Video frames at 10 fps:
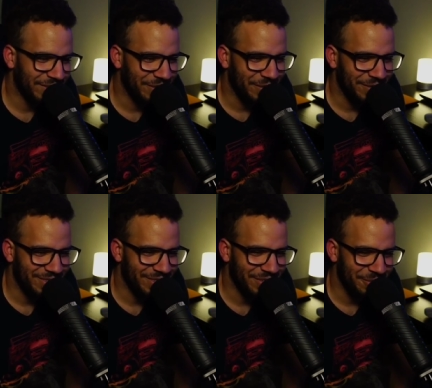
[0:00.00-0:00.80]
who
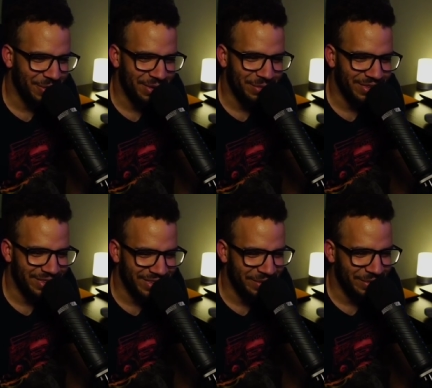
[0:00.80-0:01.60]
who's popular
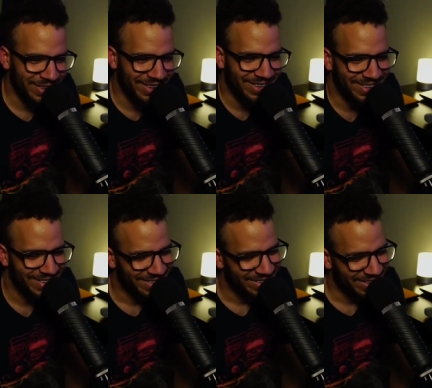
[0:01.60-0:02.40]
anymore.
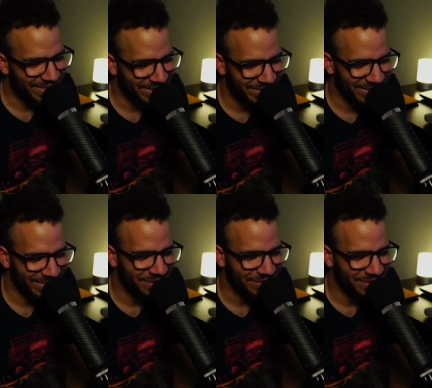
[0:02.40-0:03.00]
we